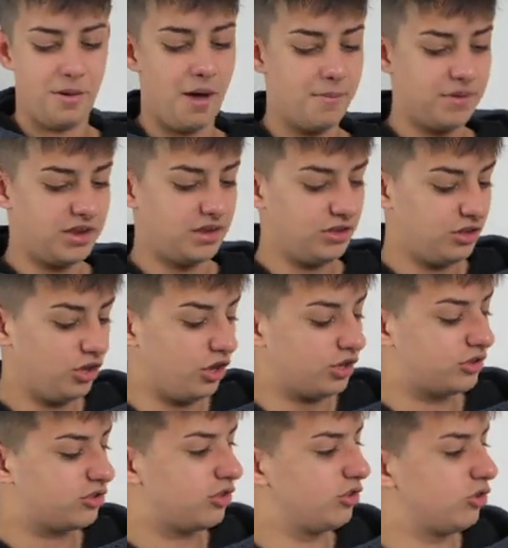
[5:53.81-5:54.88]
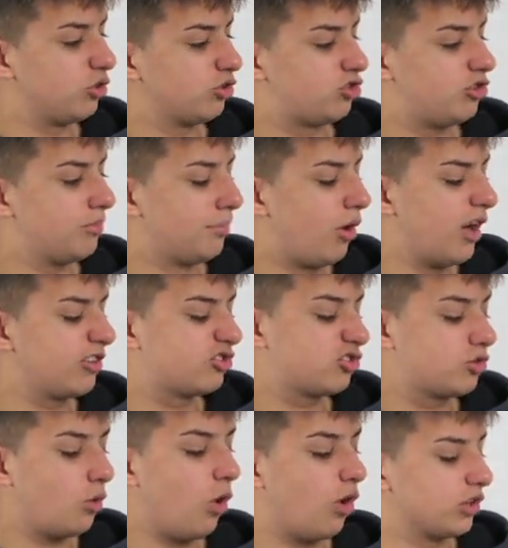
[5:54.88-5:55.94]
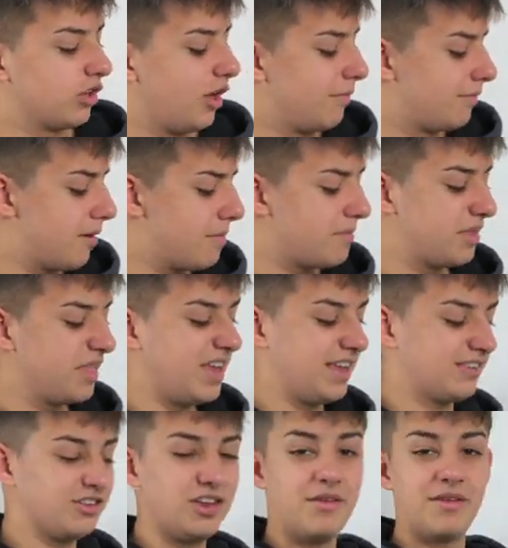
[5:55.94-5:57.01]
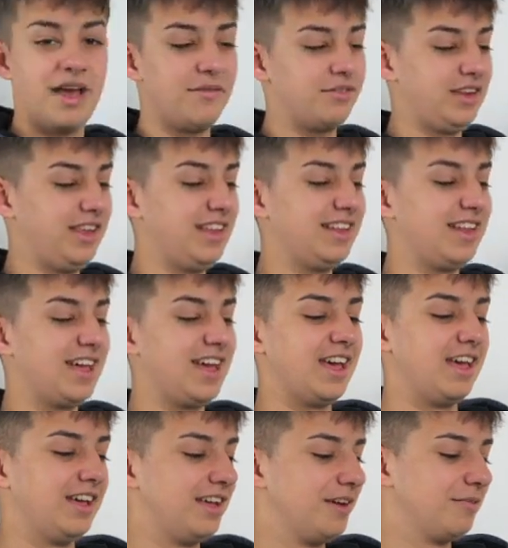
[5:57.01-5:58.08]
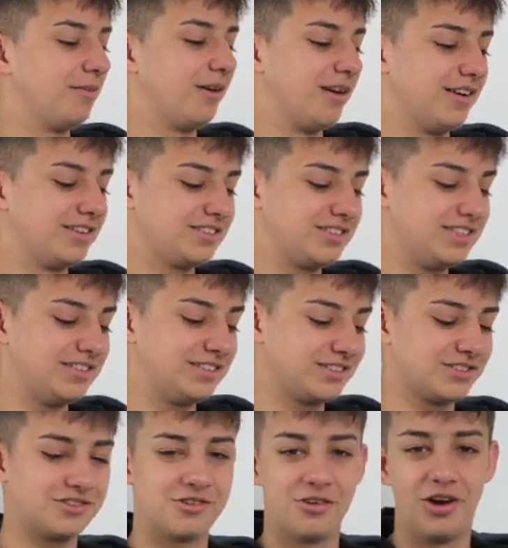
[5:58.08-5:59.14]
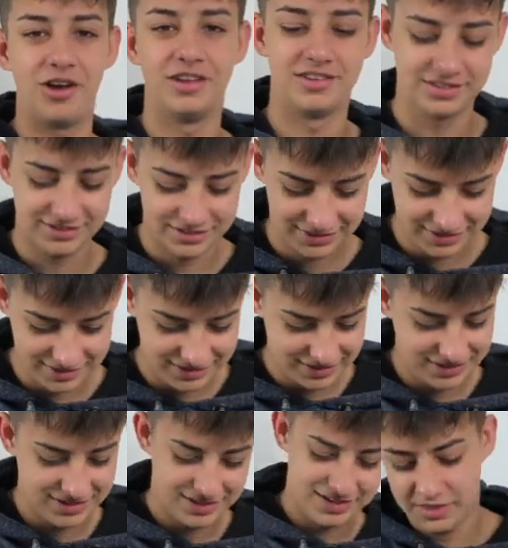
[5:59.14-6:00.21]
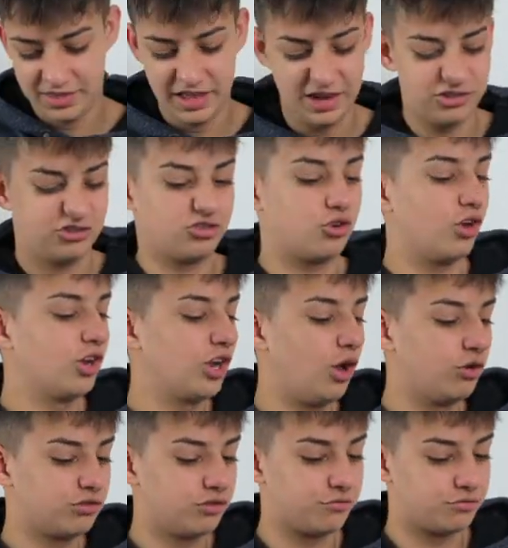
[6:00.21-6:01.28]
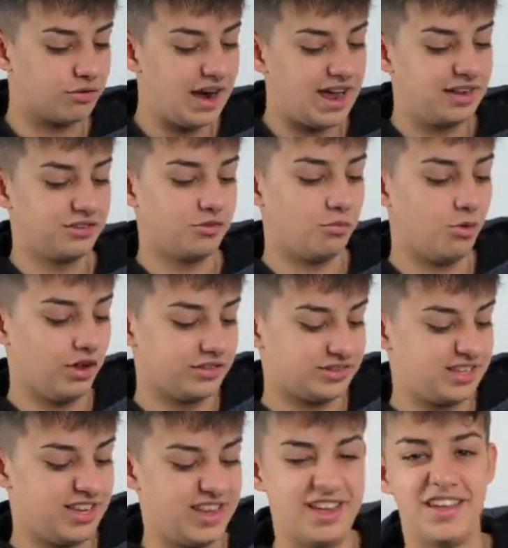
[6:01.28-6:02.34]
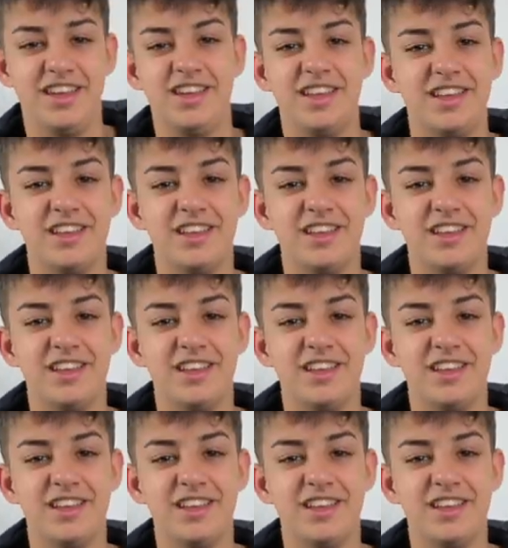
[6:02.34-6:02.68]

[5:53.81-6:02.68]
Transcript: I mean, look, my squad. Like, remember this? I don't even have any in there. But Jesus Christ. Then I've just got loads of random ones here.